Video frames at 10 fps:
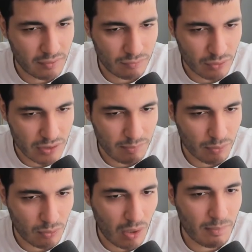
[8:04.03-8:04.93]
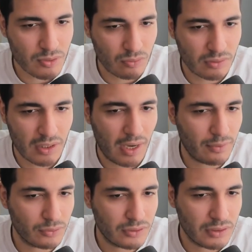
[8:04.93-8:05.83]
for example, or Amazon
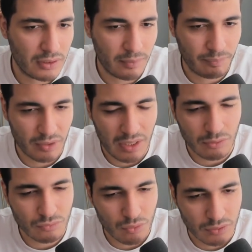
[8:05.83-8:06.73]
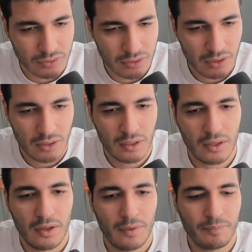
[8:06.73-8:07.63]
Cloud um, CloudFront.
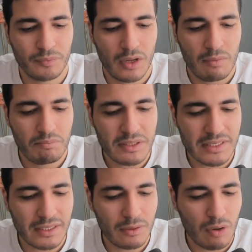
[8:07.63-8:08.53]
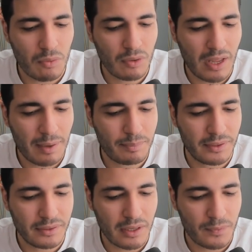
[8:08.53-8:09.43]
Basically, what will
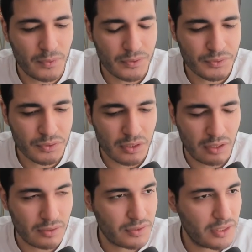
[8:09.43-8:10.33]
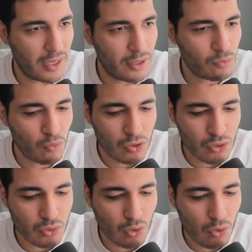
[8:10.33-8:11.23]
happen? This uh, C D N will
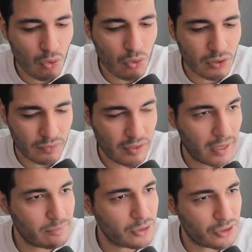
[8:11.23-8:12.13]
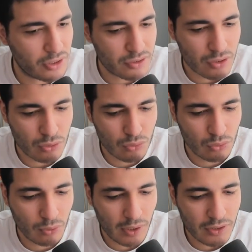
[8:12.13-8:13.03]
store the images to
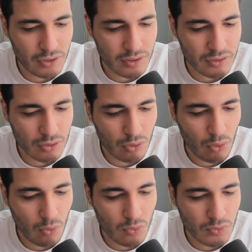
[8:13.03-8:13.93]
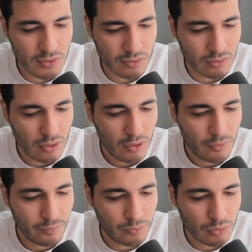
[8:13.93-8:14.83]
locations closer
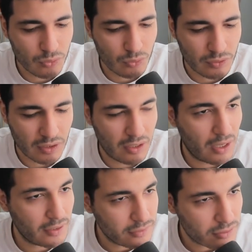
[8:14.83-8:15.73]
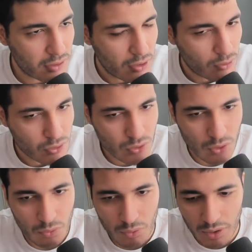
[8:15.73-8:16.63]
to the client,
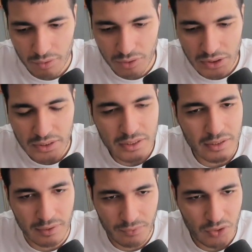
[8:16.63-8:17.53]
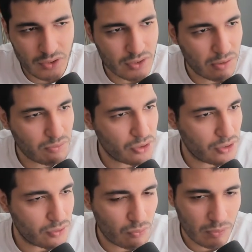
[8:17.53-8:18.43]
so reading these
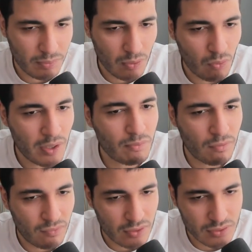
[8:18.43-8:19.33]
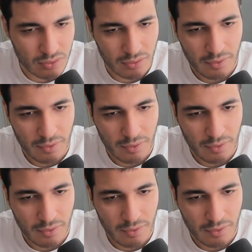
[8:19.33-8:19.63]
images will be way more faster,